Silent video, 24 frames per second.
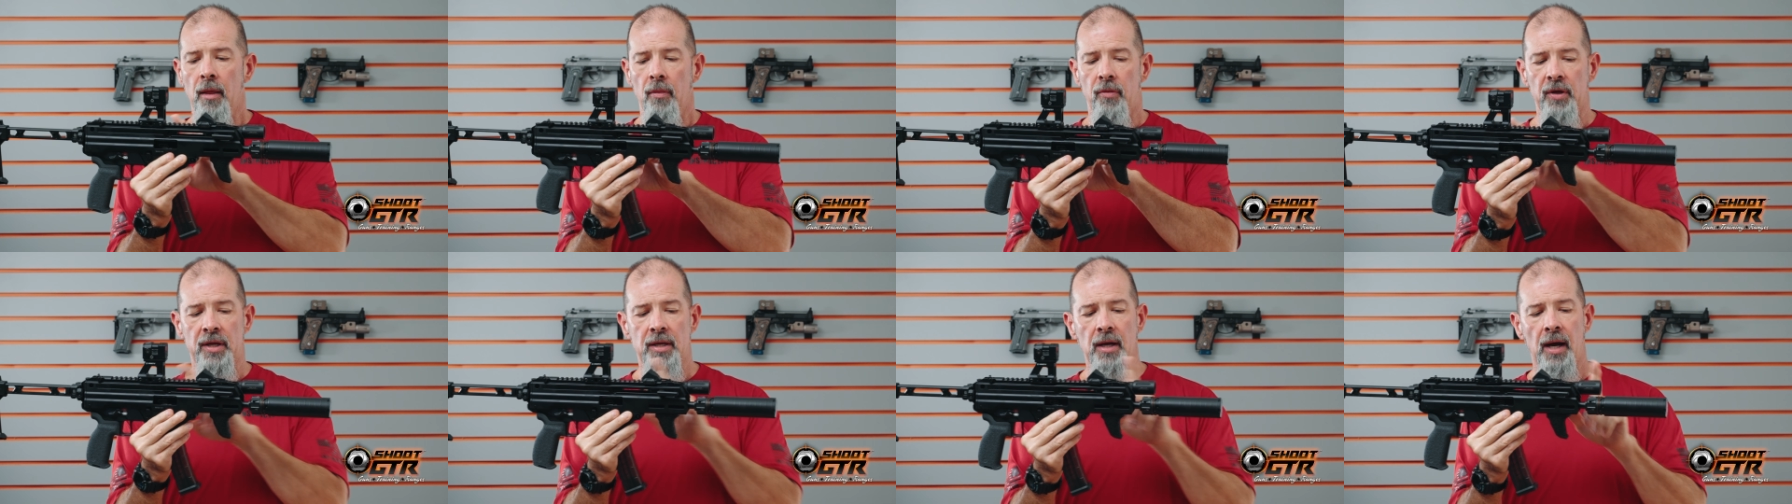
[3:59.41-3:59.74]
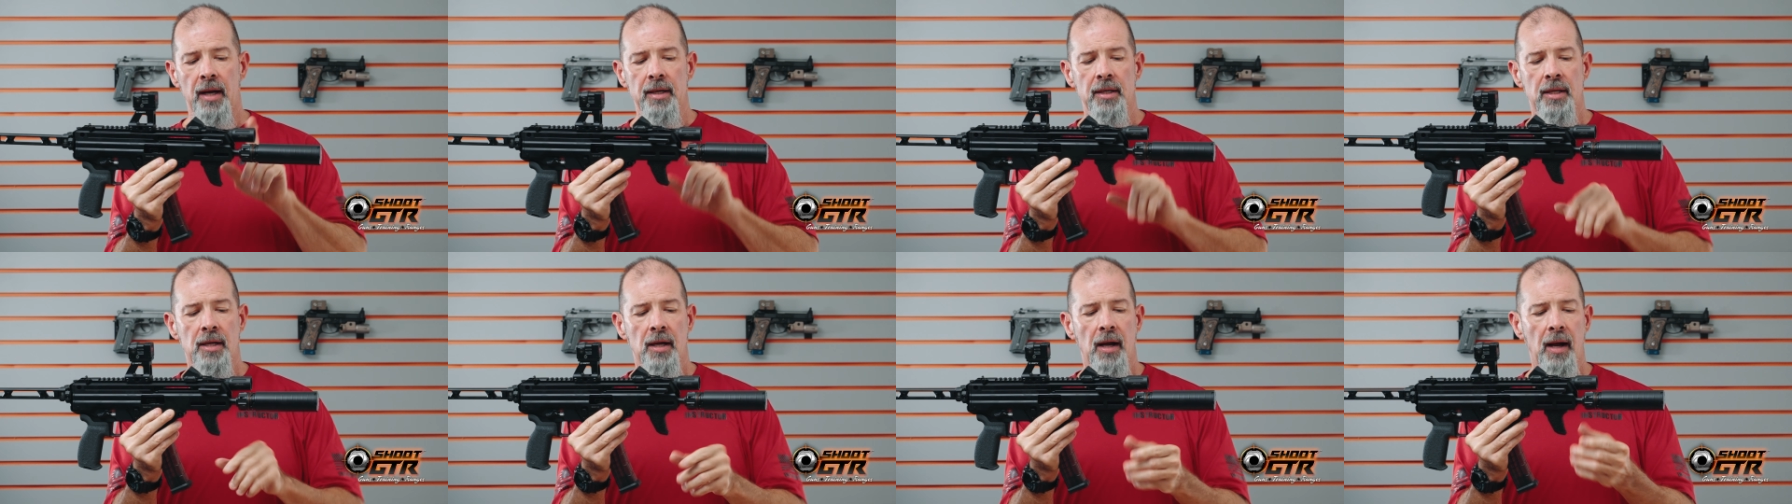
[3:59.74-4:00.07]
The
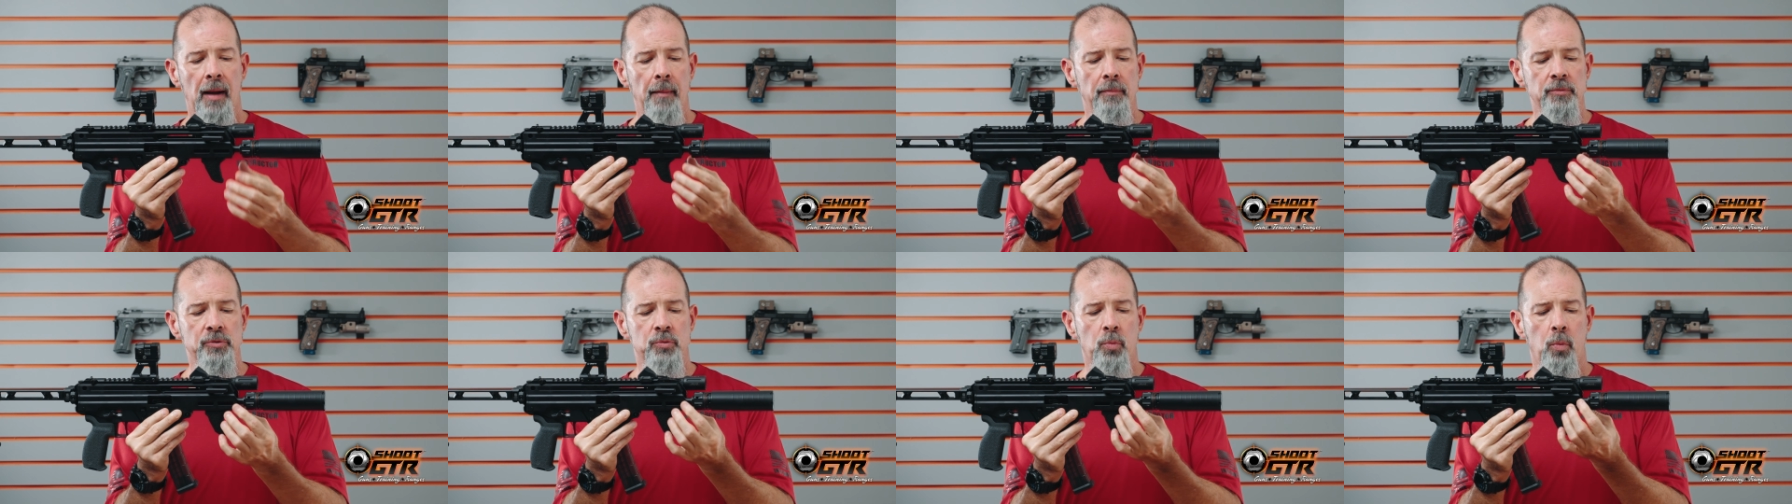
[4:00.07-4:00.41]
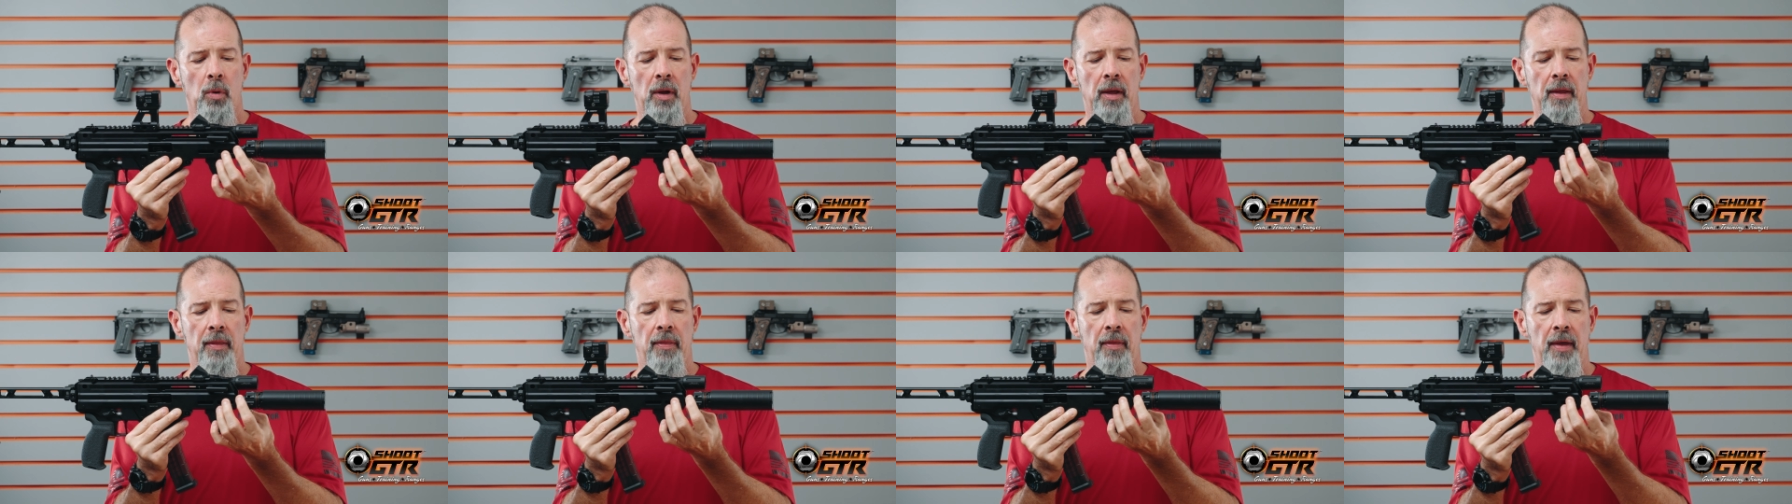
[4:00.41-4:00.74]
gun comes
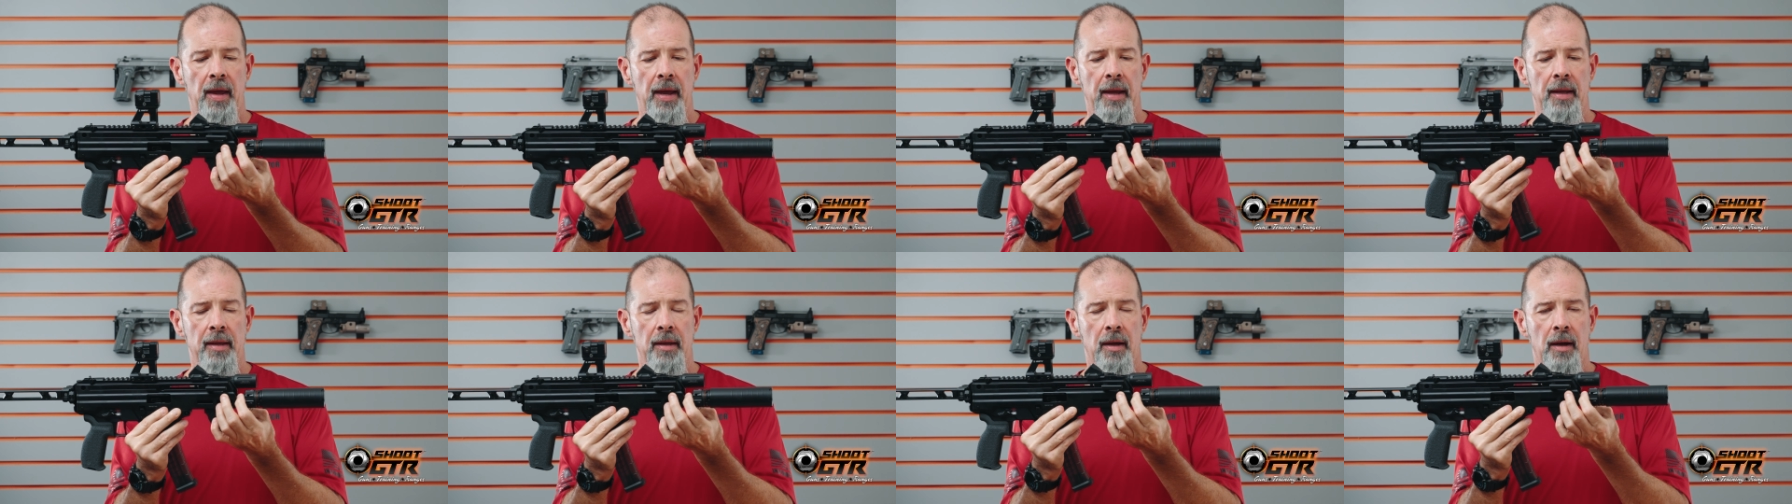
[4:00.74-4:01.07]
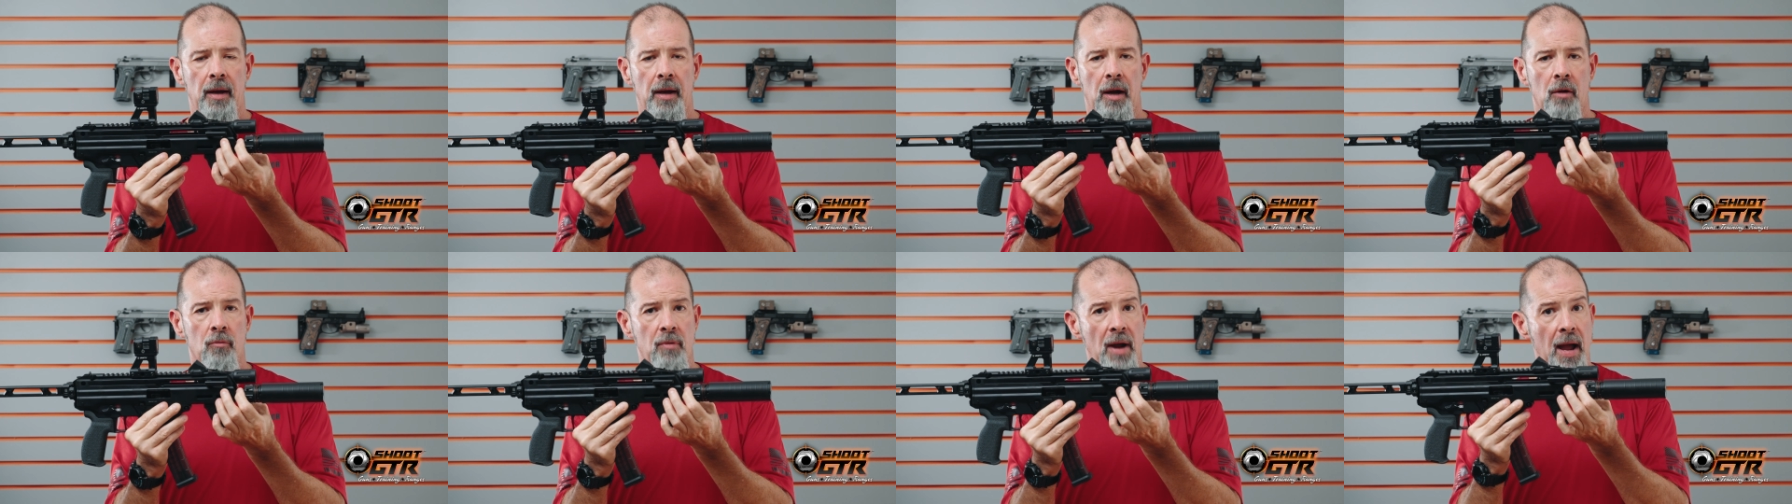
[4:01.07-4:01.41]
with a
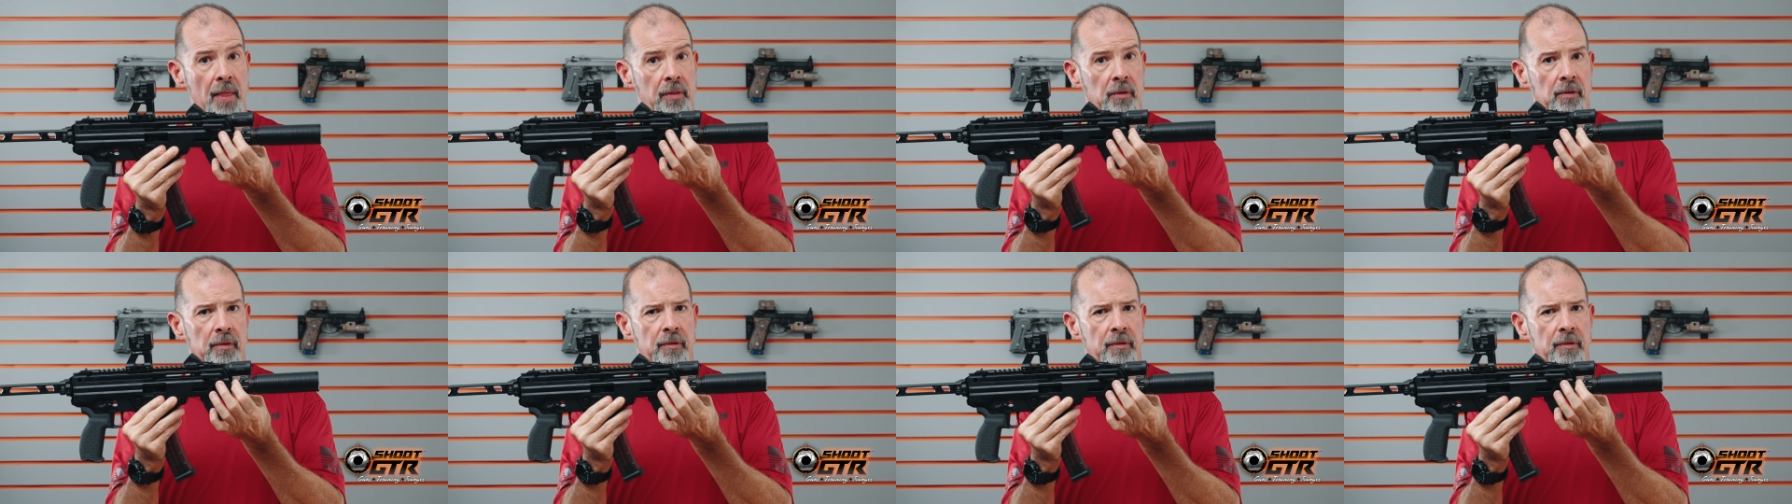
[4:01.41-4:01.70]
rather